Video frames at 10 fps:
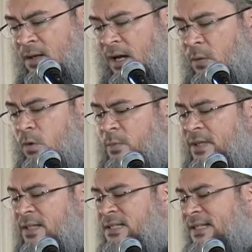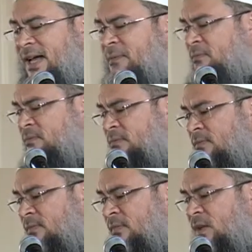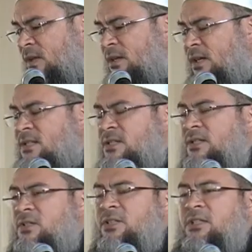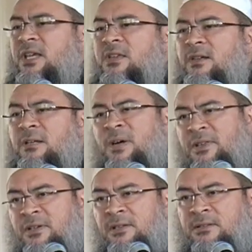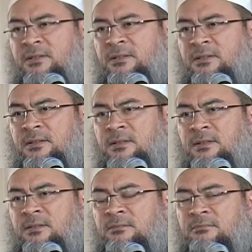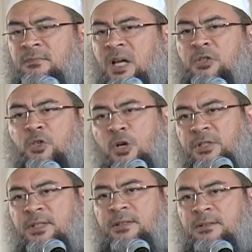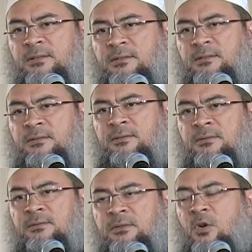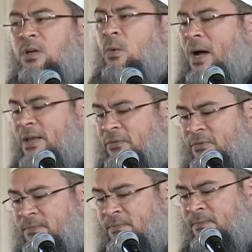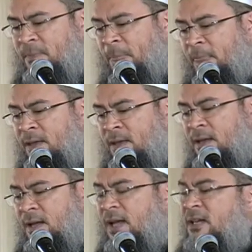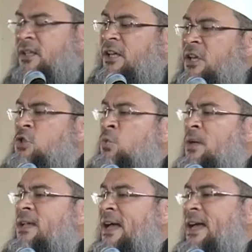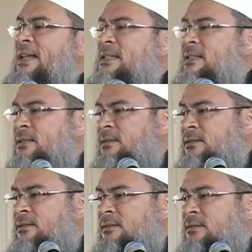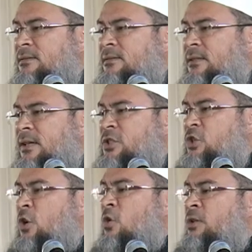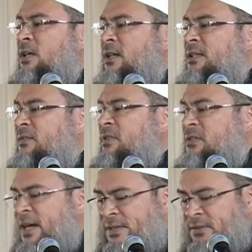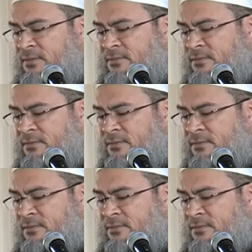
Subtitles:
A woman in Islam, she's either a mother, a daughter, or a wife. And each one has its own God-given right.